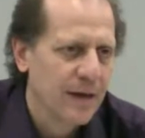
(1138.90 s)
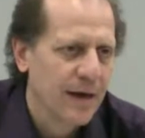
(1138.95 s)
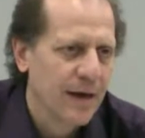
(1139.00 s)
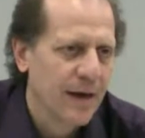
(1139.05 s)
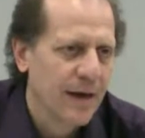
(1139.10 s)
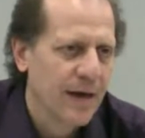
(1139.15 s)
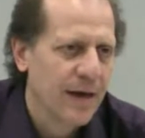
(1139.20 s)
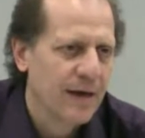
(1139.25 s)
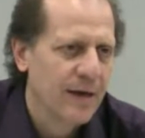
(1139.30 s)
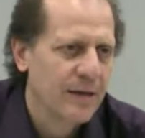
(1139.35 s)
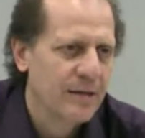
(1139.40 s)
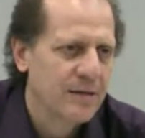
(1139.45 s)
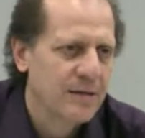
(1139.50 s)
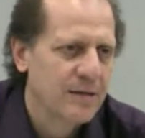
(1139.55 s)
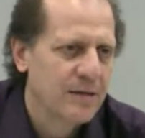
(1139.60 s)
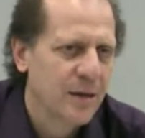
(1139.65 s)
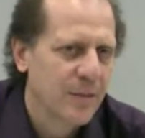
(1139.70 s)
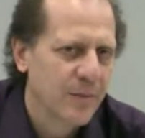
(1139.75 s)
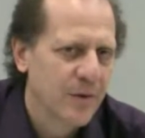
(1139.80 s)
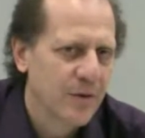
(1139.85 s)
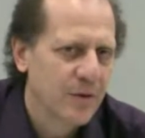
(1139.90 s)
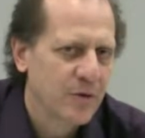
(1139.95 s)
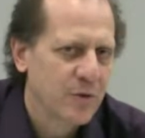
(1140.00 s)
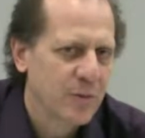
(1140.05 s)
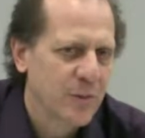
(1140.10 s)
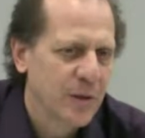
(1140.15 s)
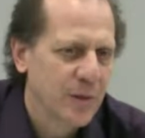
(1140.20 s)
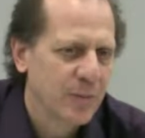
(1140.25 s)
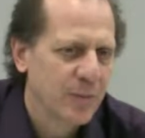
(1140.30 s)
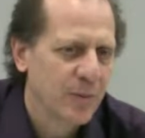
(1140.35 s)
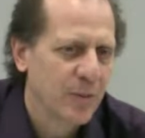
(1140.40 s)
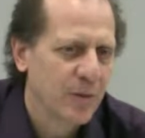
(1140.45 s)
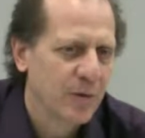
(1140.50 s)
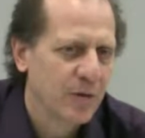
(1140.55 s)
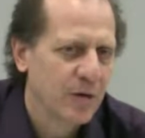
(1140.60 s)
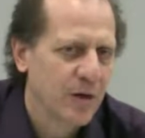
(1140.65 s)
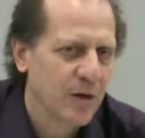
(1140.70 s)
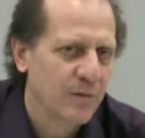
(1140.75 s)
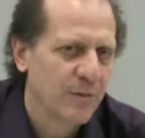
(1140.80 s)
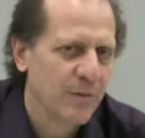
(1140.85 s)
And some of those people
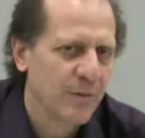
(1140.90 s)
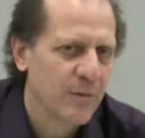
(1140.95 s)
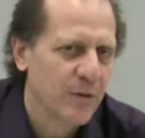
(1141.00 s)
come from the